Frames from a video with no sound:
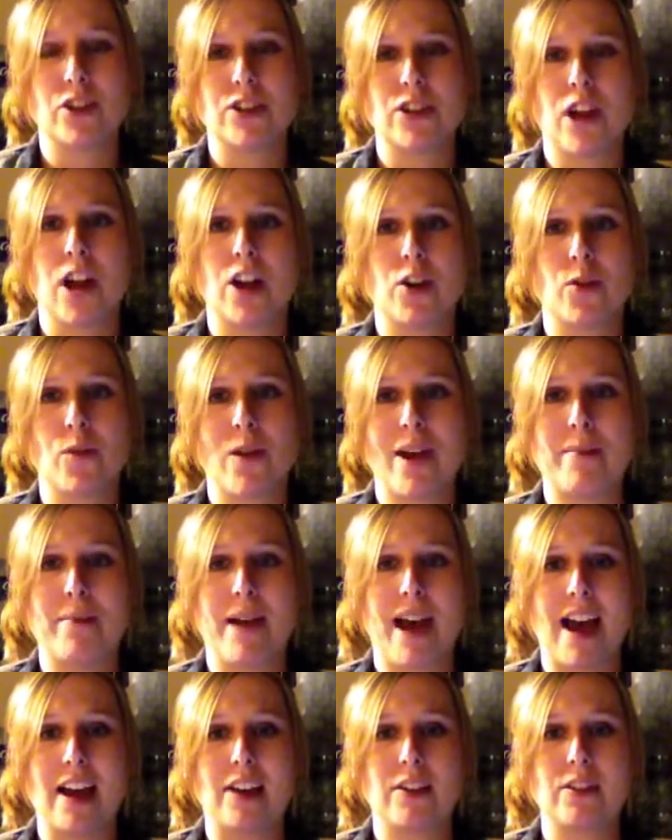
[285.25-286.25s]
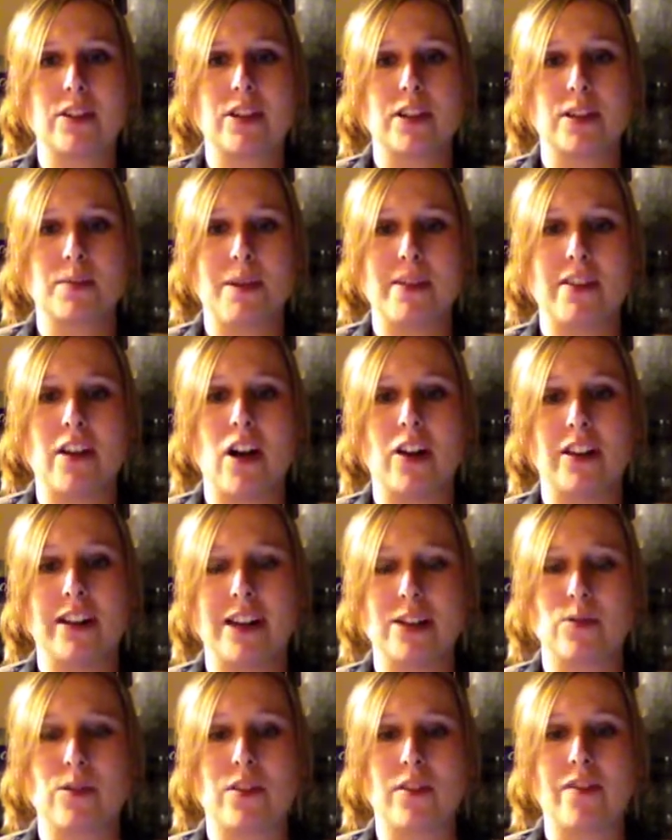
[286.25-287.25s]
on her way back to spend the
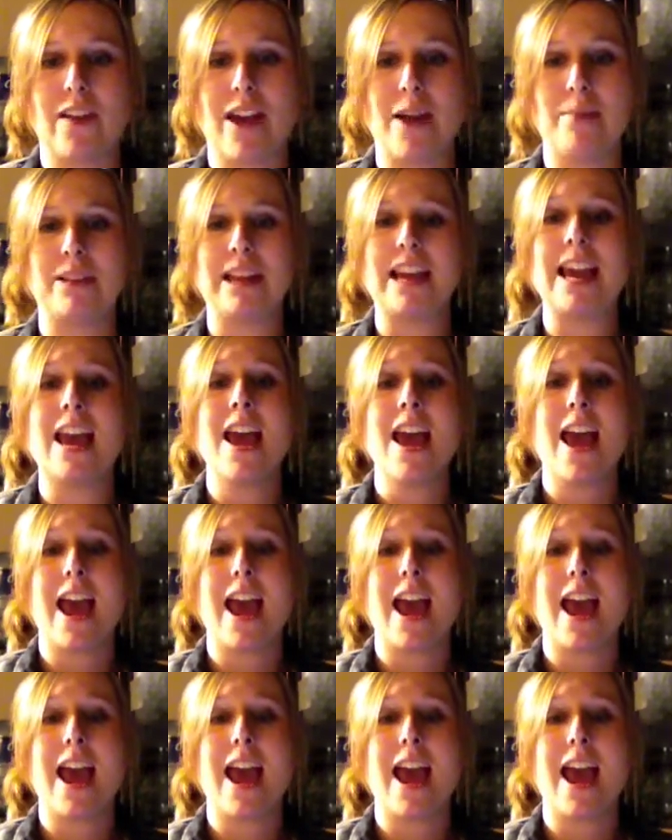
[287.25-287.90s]
holidays with her family,